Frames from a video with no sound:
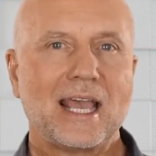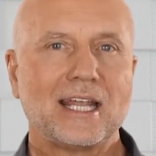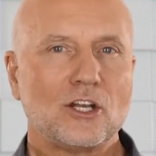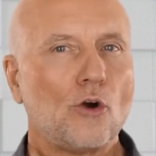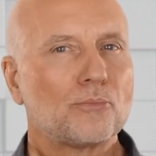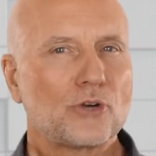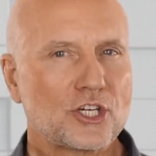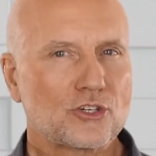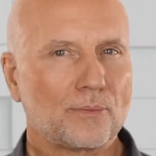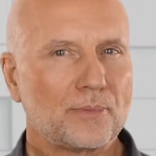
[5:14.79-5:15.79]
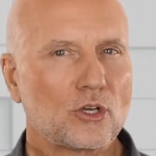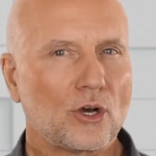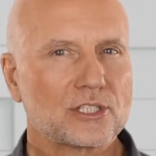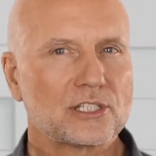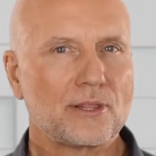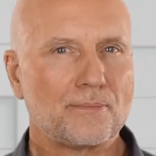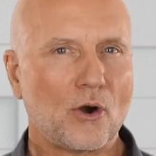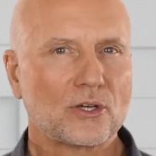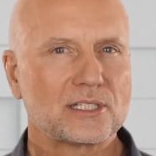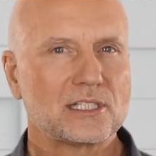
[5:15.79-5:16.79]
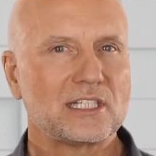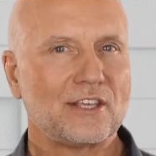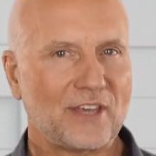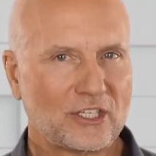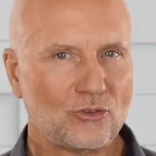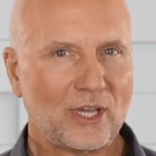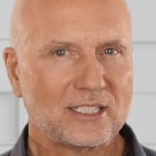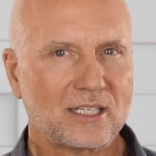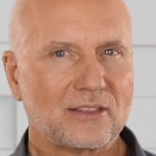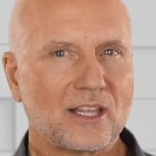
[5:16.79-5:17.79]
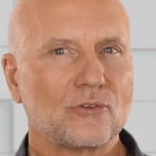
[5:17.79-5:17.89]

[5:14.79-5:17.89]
and no pressure, because the box is evacuated.